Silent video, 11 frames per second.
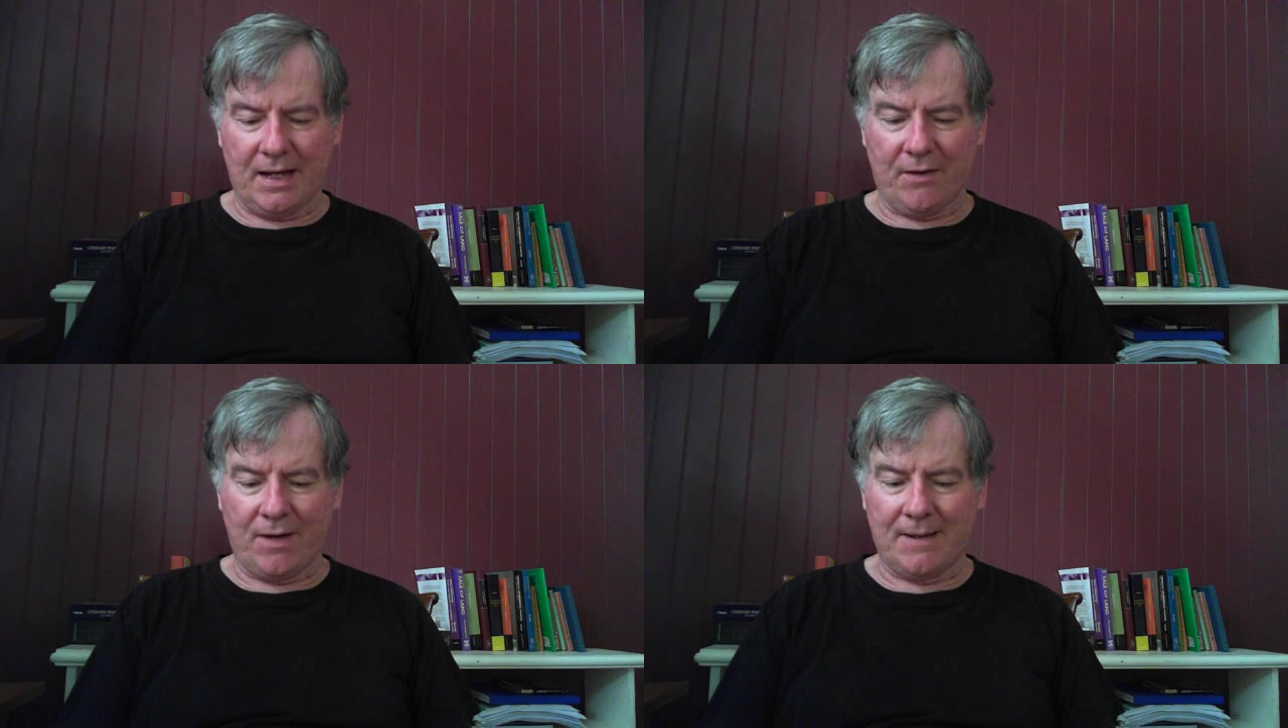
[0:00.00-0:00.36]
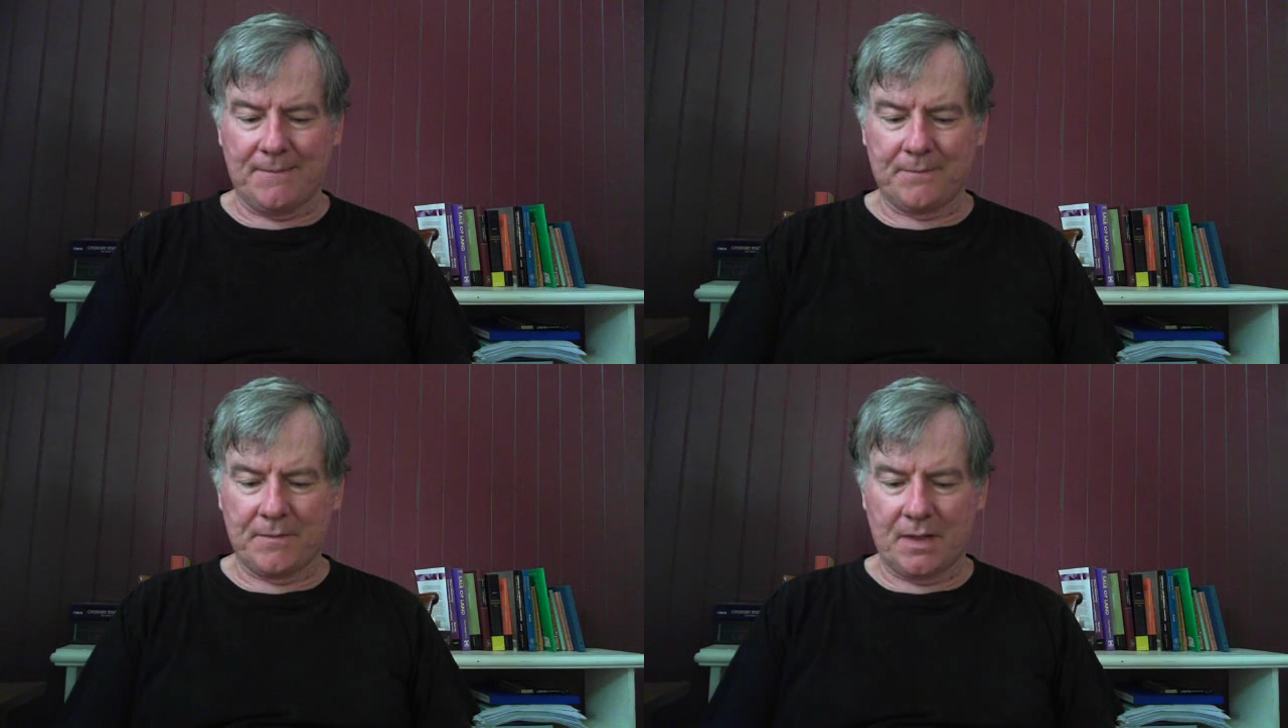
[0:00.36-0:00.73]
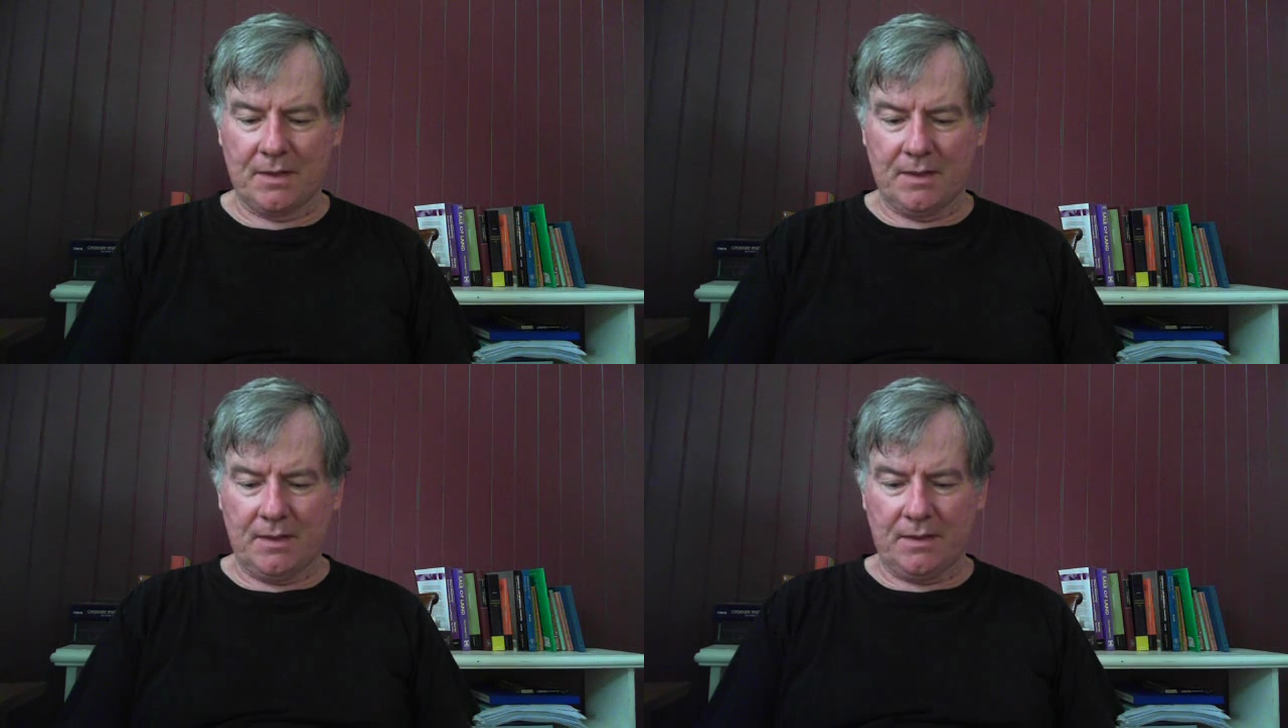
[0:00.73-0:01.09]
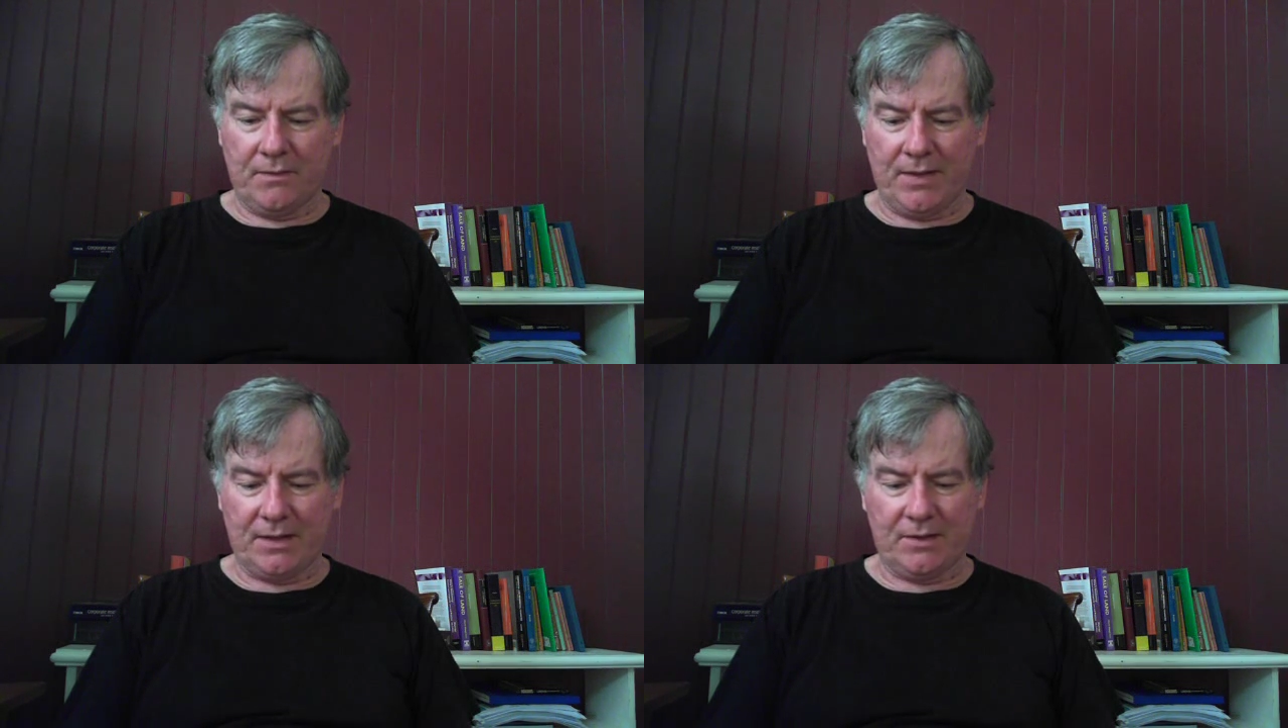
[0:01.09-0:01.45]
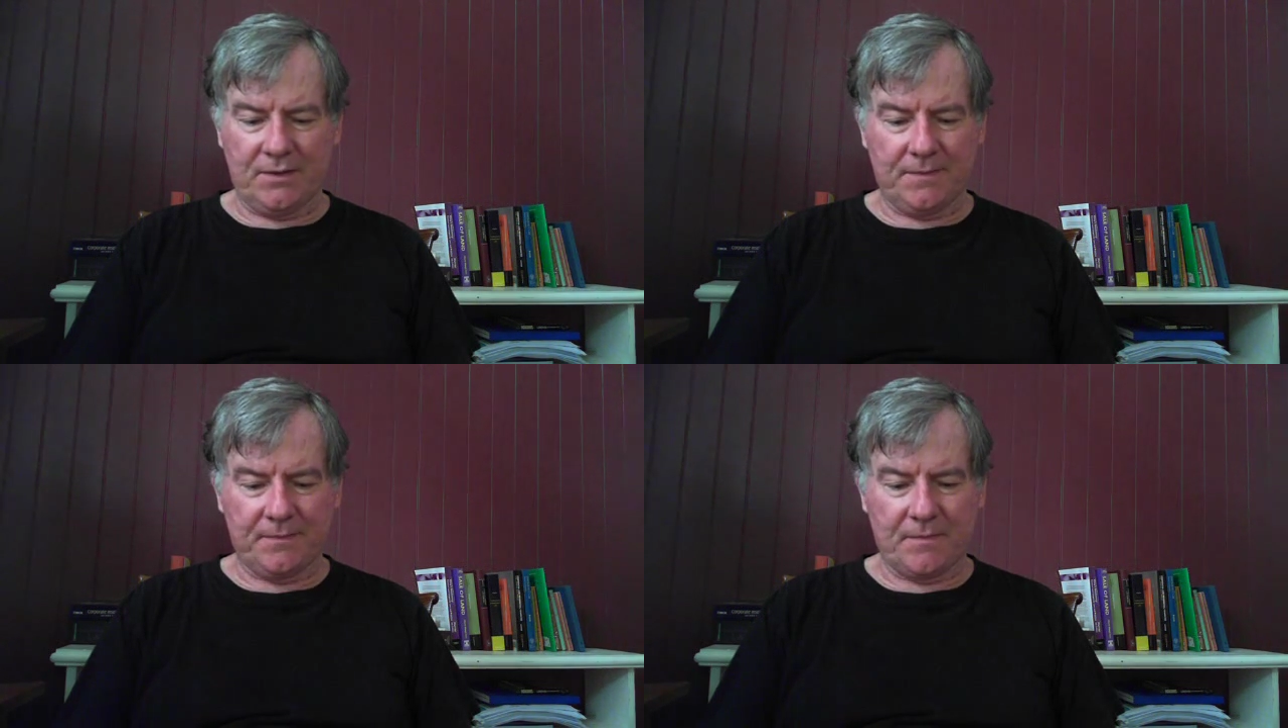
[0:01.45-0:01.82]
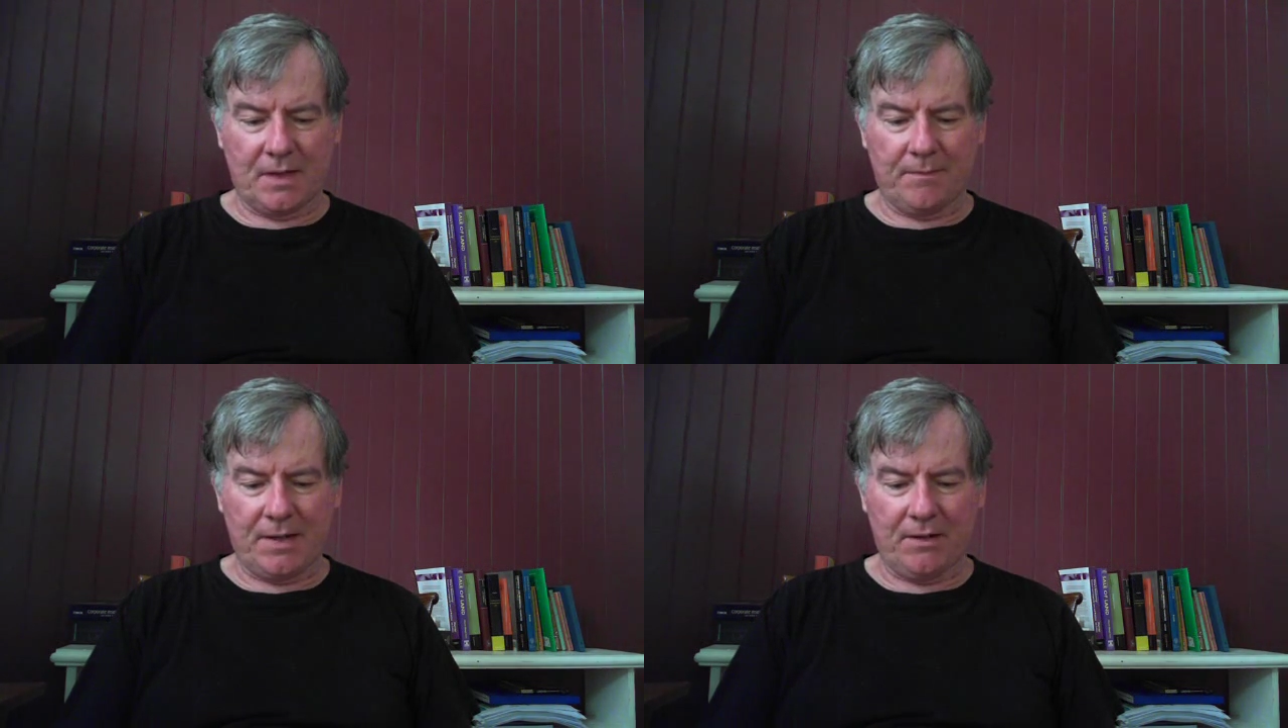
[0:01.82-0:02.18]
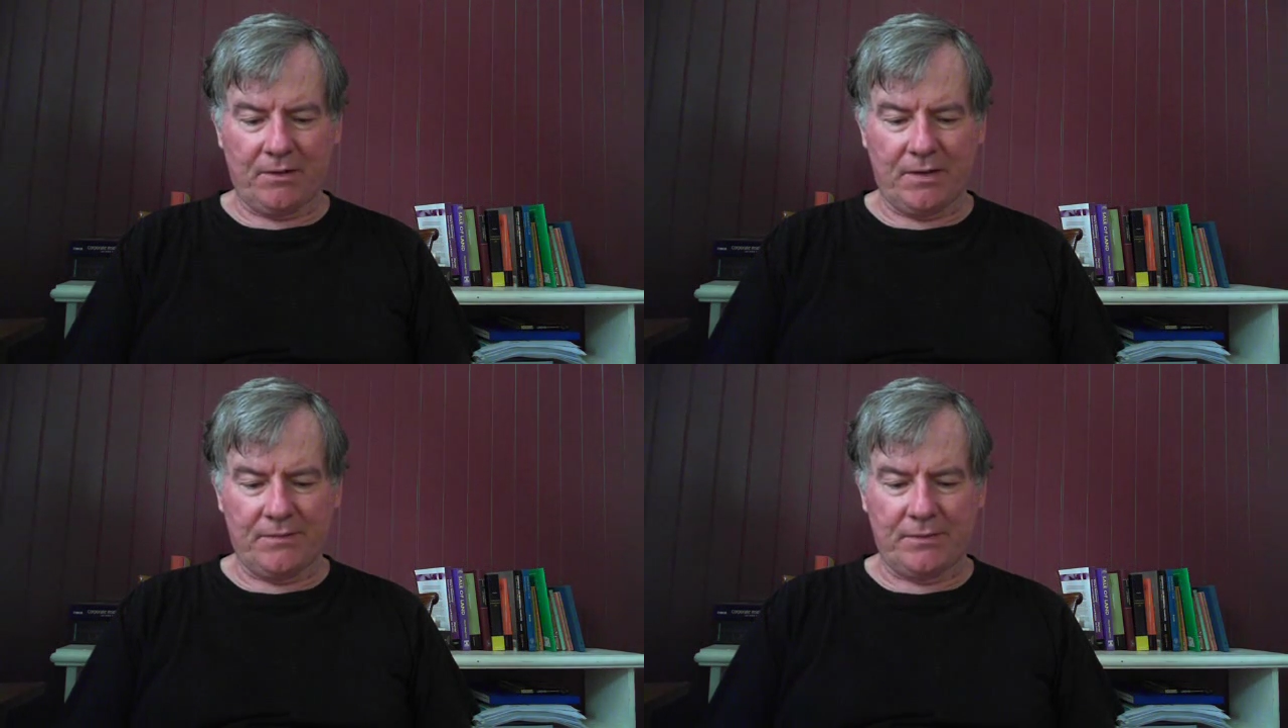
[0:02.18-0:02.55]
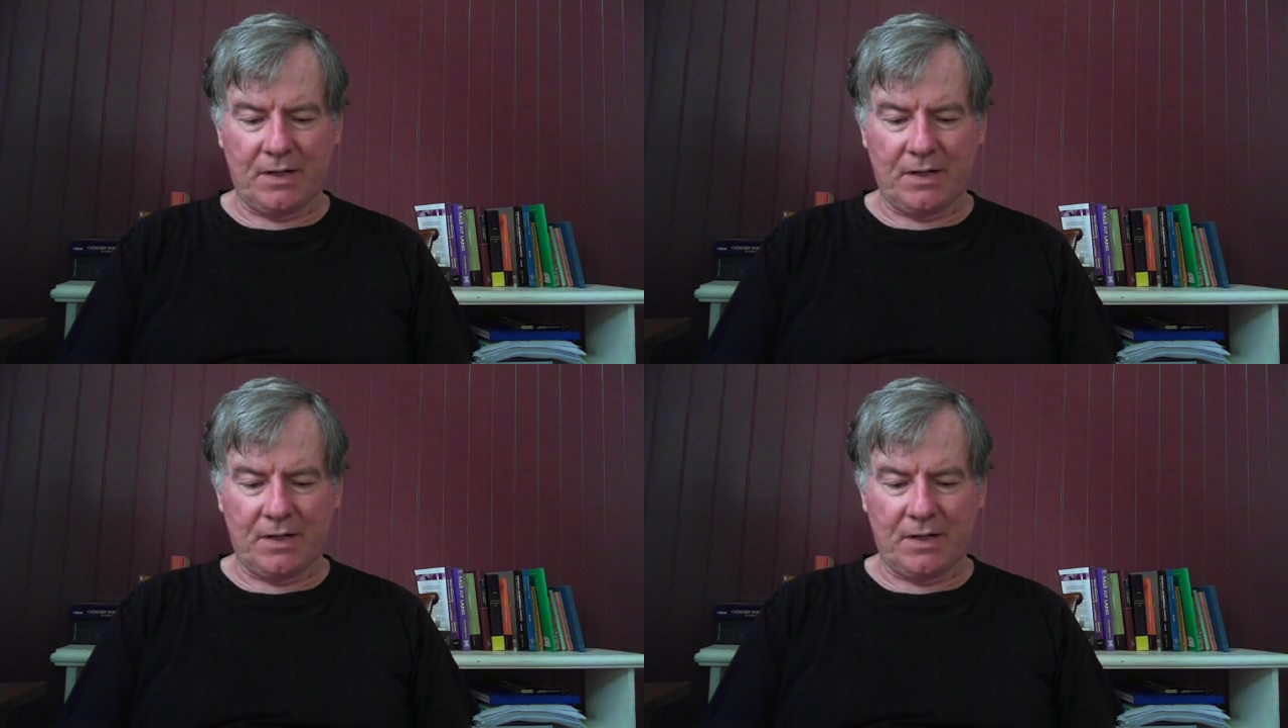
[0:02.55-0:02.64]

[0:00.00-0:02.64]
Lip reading: error. The effect, paragraph